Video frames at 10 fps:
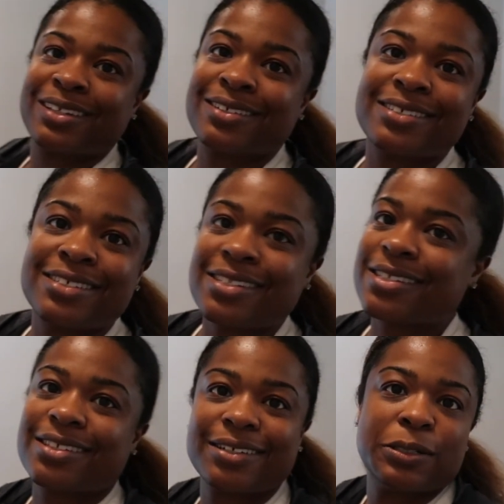it's
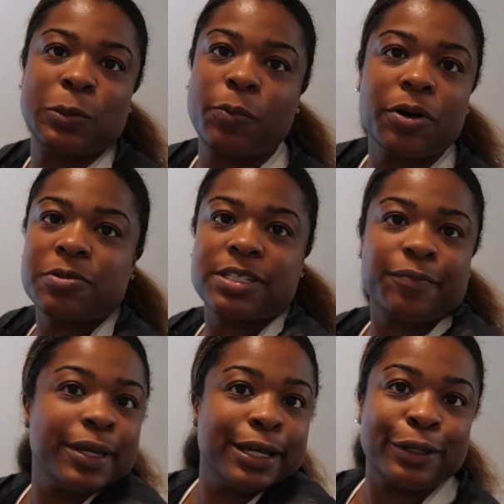just the woes of
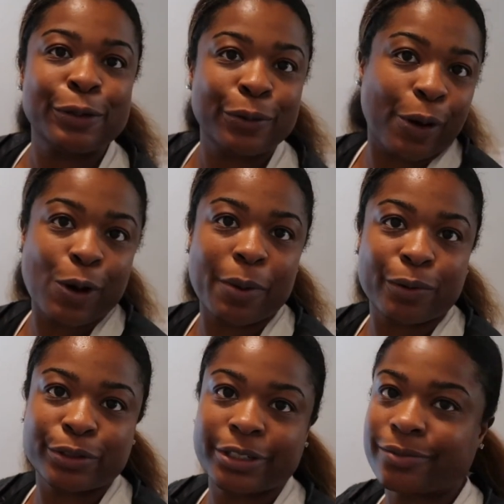being a new
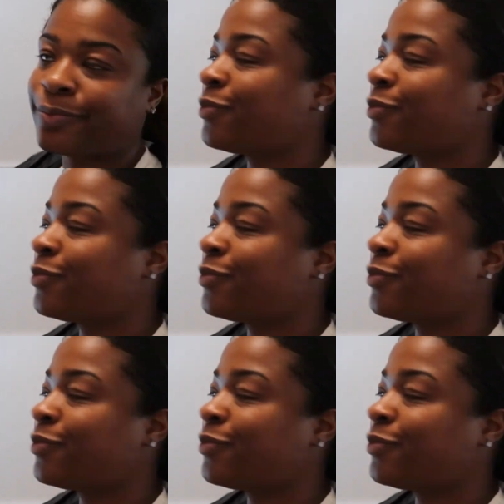homeowner